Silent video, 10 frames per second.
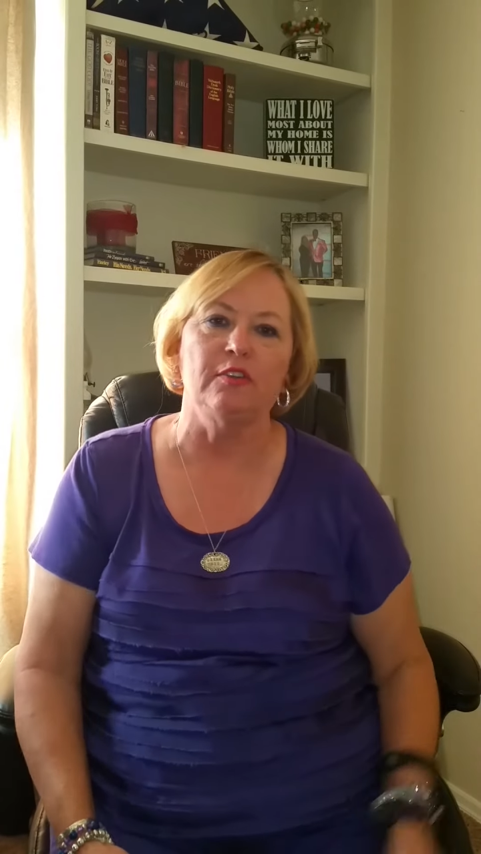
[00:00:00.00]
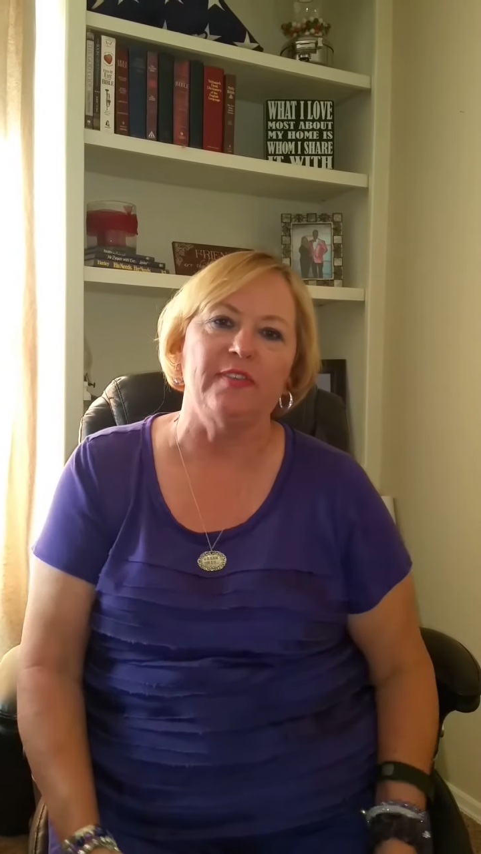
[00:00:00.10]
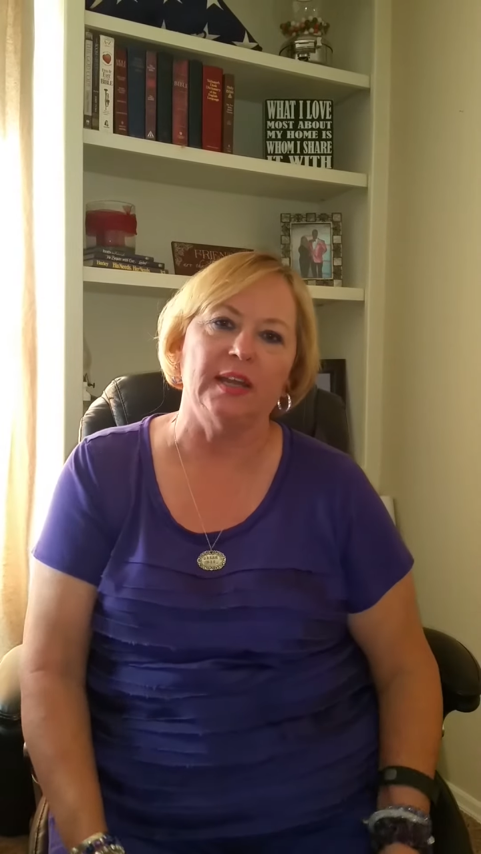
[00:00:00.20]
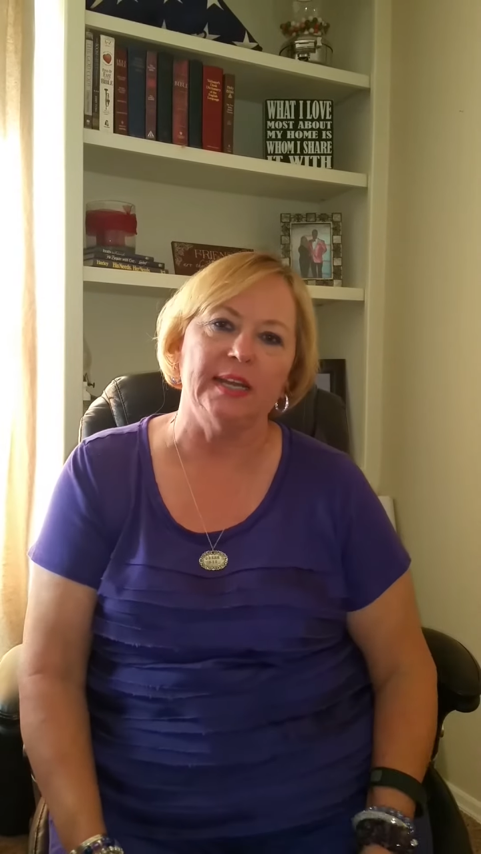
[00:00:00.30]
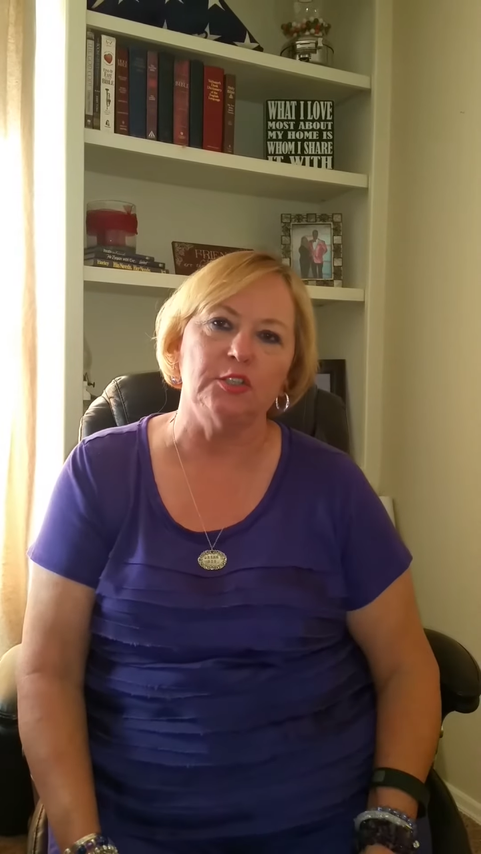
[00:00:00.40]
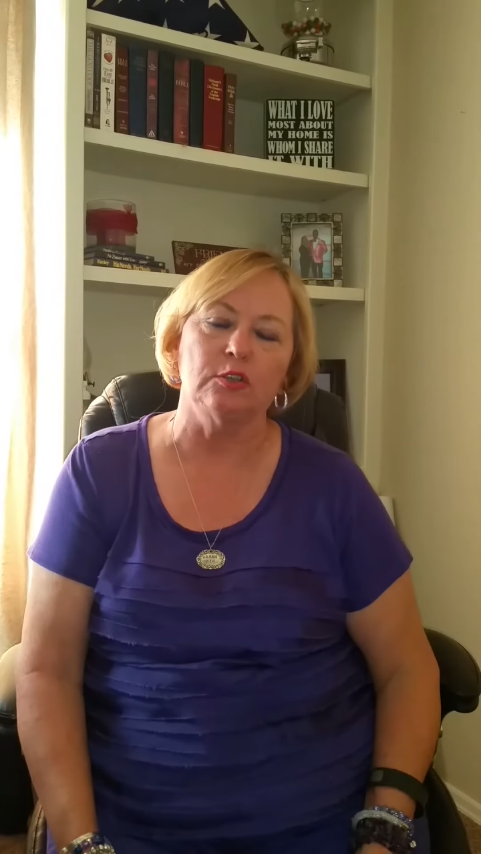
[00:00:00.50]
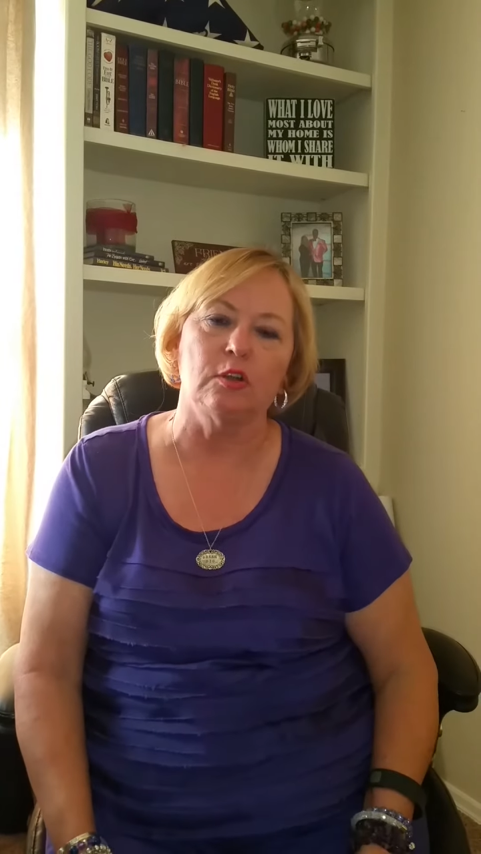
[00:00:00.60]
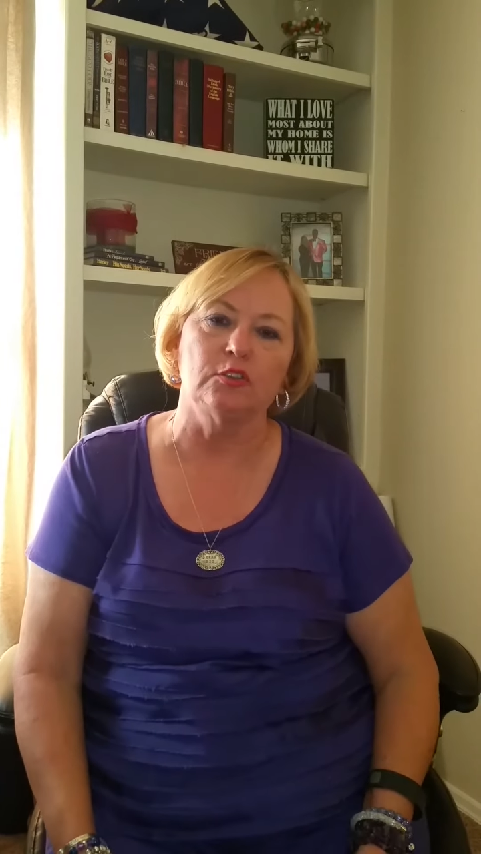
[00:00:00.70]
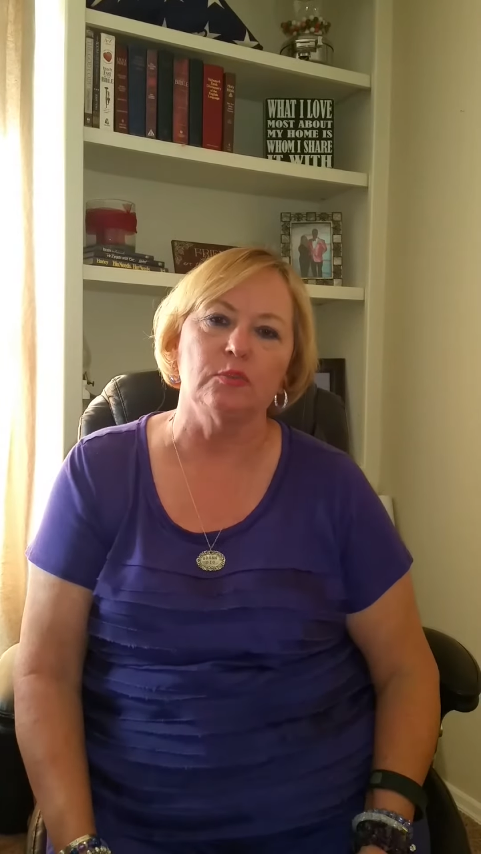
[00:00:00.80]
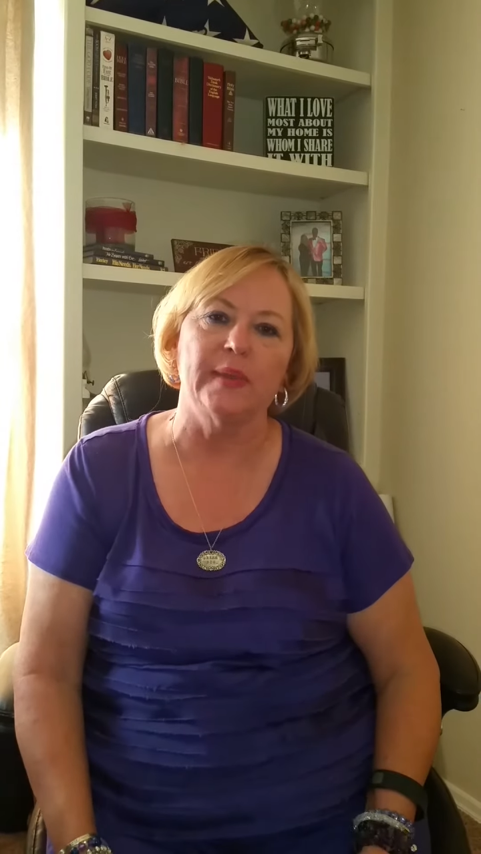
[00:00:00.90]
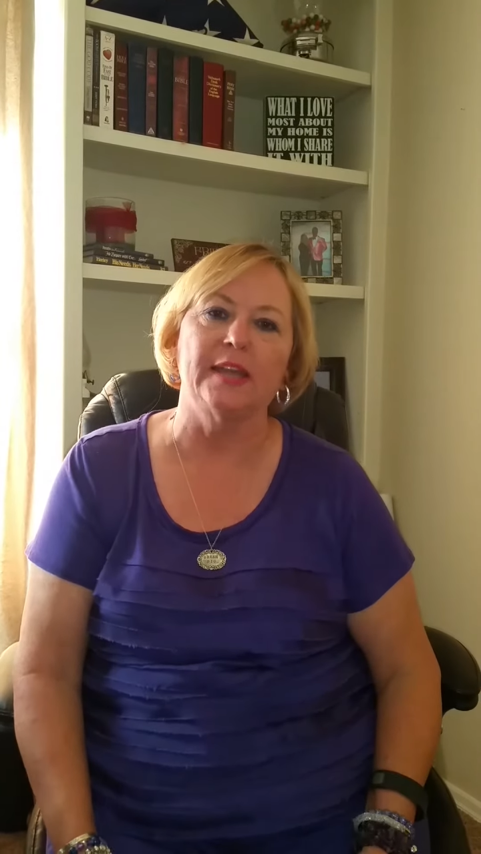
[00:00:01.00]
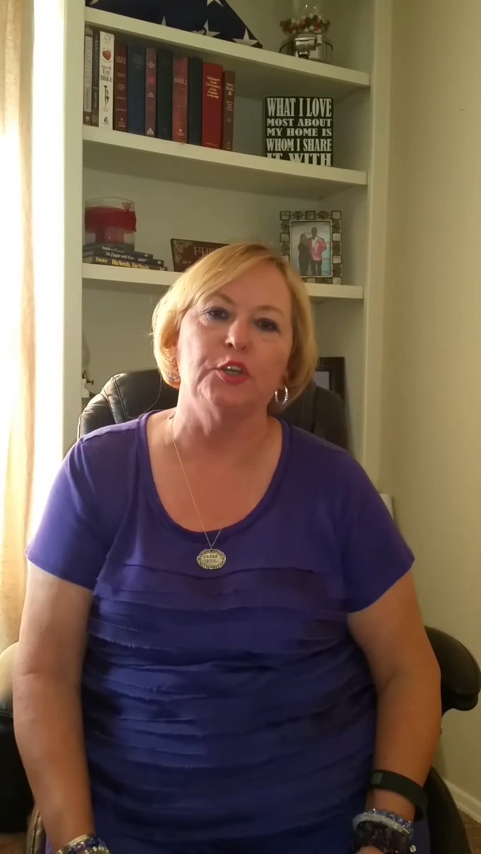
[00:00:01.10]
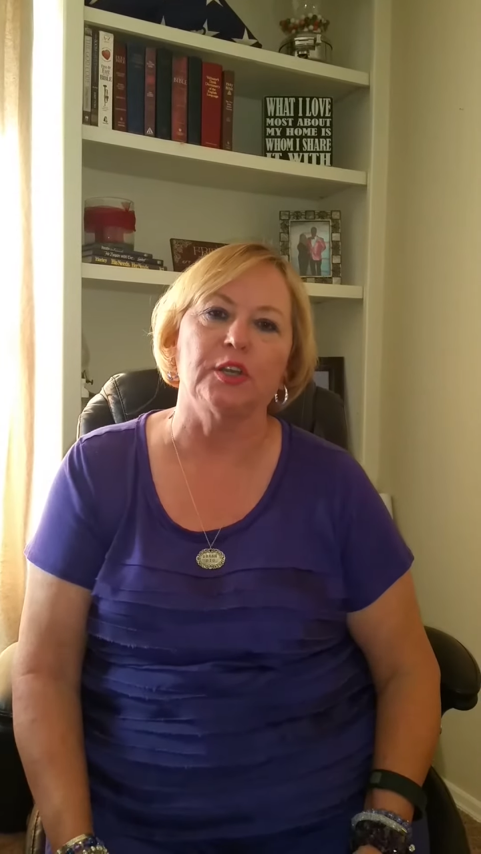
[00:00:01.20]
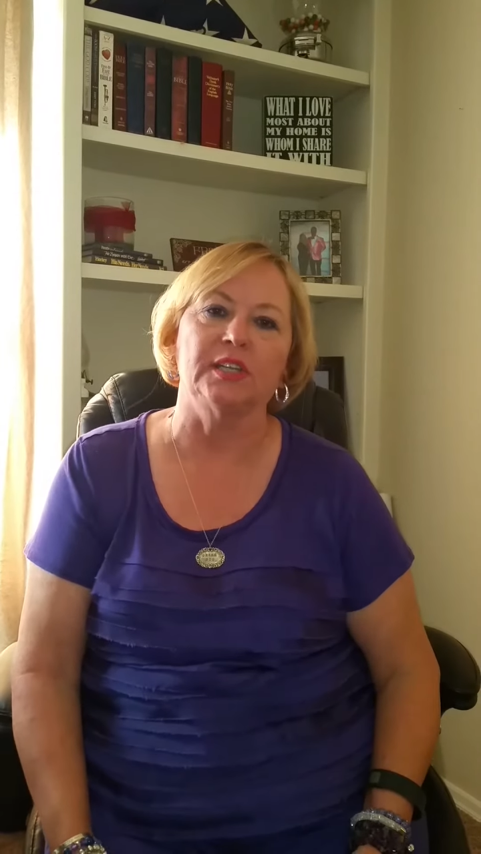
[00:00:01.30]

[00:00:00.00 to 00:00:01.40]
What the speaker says: financial goals are met and you're